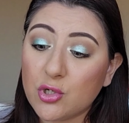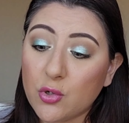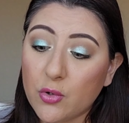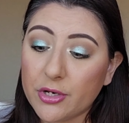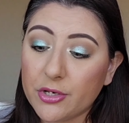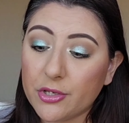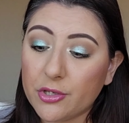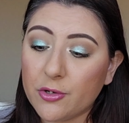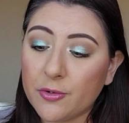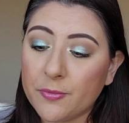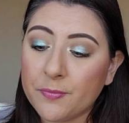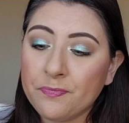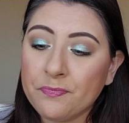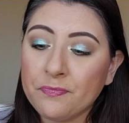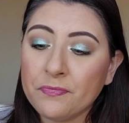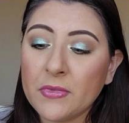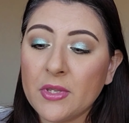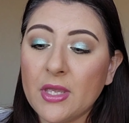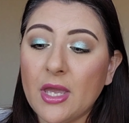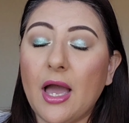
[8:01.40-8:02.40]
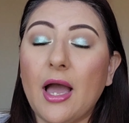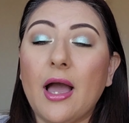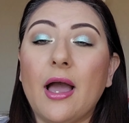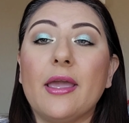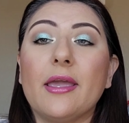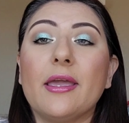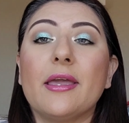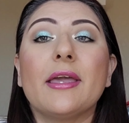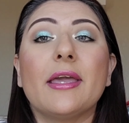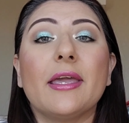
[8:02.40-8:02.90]
showing you
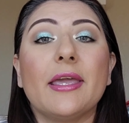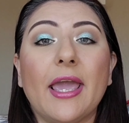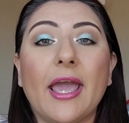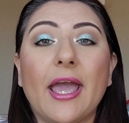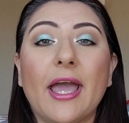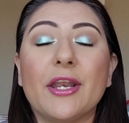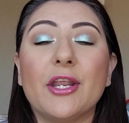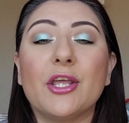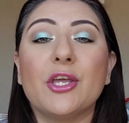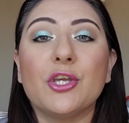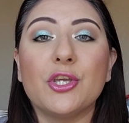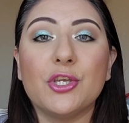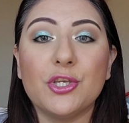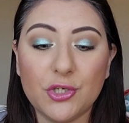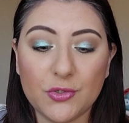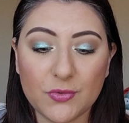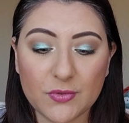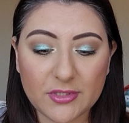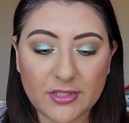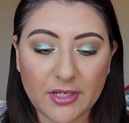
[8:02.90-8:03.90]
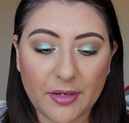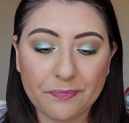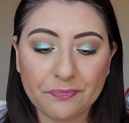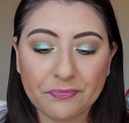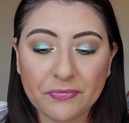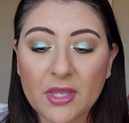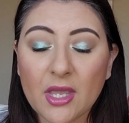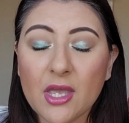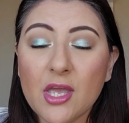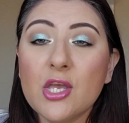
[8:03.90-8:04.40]
I can use them
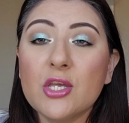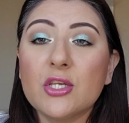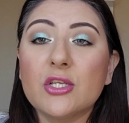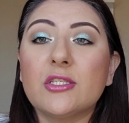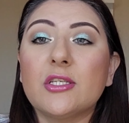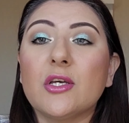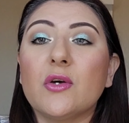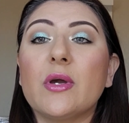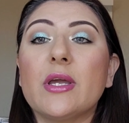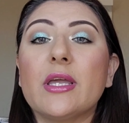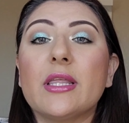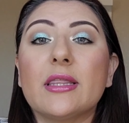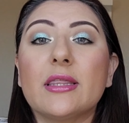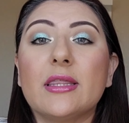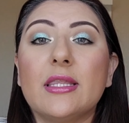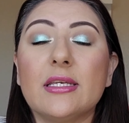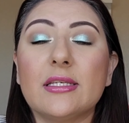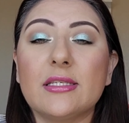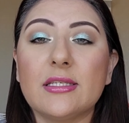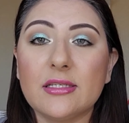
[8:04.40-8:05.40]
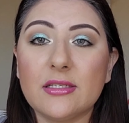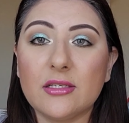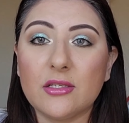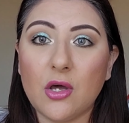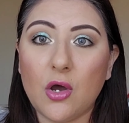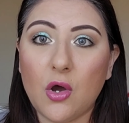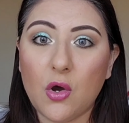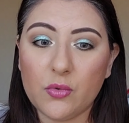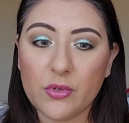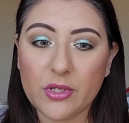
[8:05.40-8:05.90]
so this is
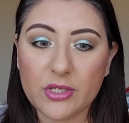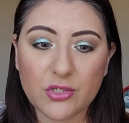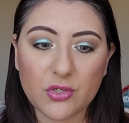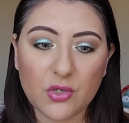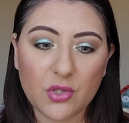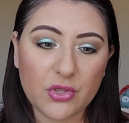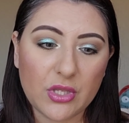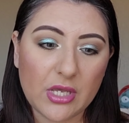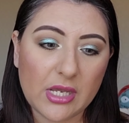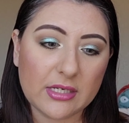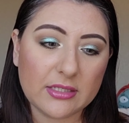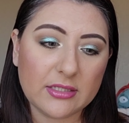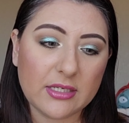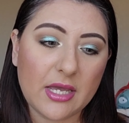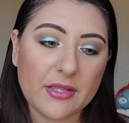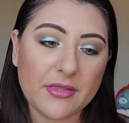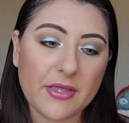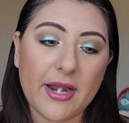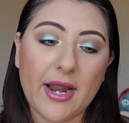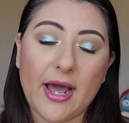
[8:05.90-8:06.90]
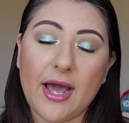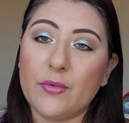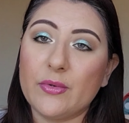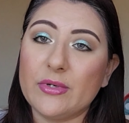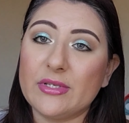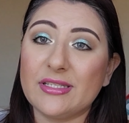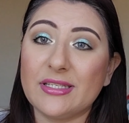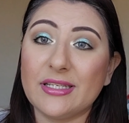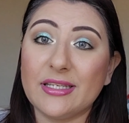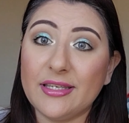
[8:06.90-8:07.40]
the only two things that I
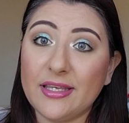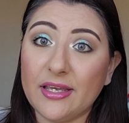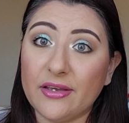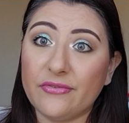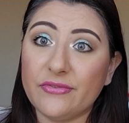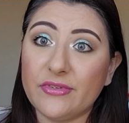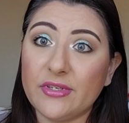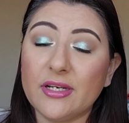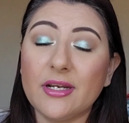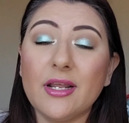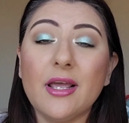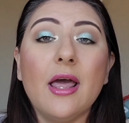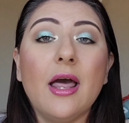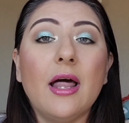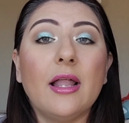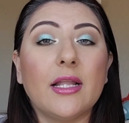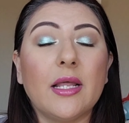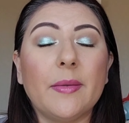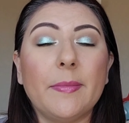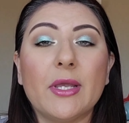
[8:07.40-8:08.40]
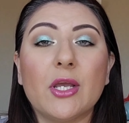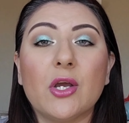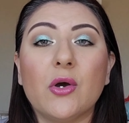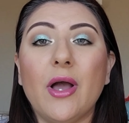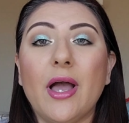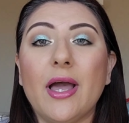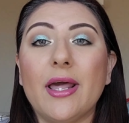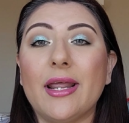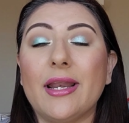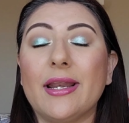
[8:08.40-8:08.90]
was gifted let me go
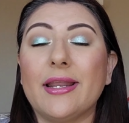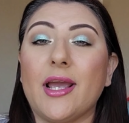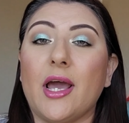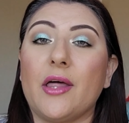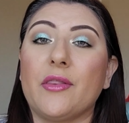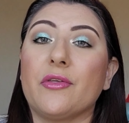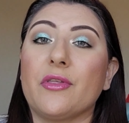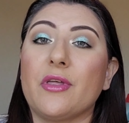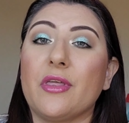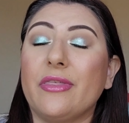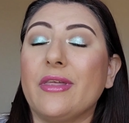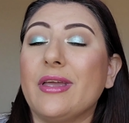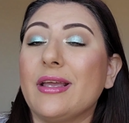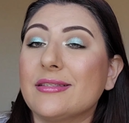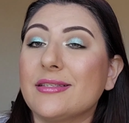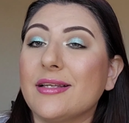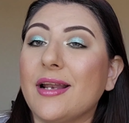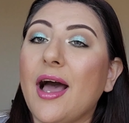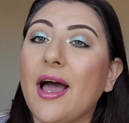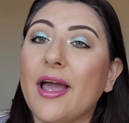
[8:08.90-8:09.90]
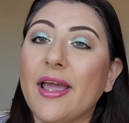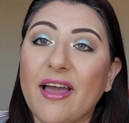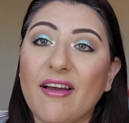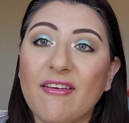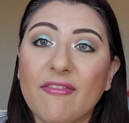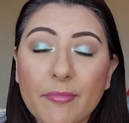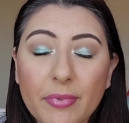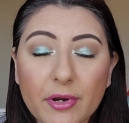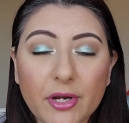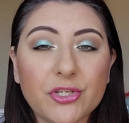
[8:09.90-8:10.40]
ahead and gather the things that I
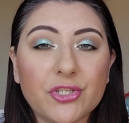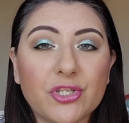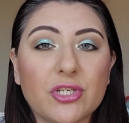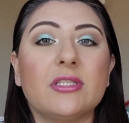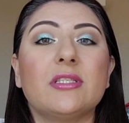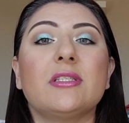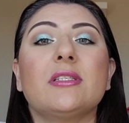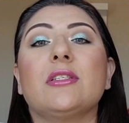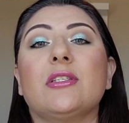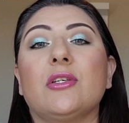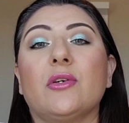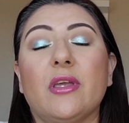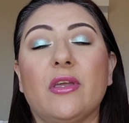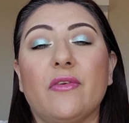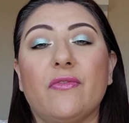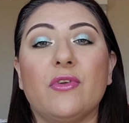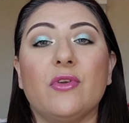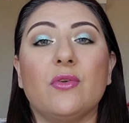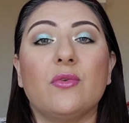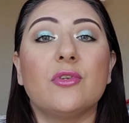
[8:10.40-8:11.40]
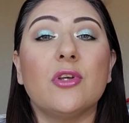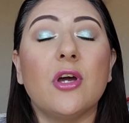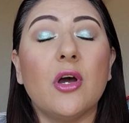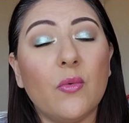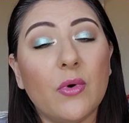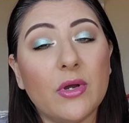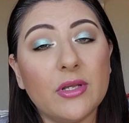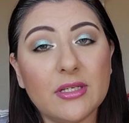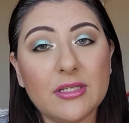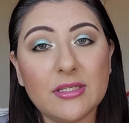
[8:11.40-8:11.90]
have purchased so if you
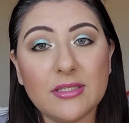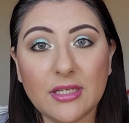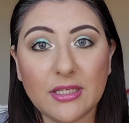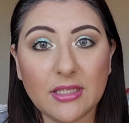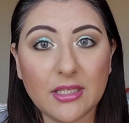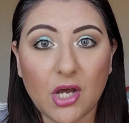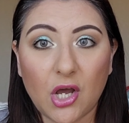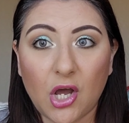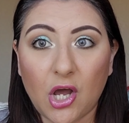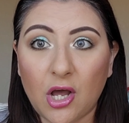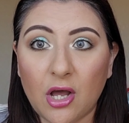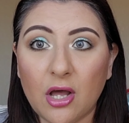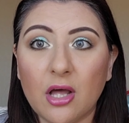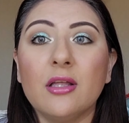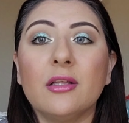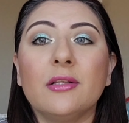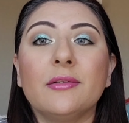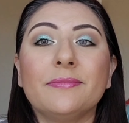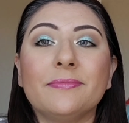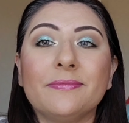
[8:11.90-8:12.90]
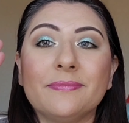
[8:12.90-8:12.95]
don't want to see the haul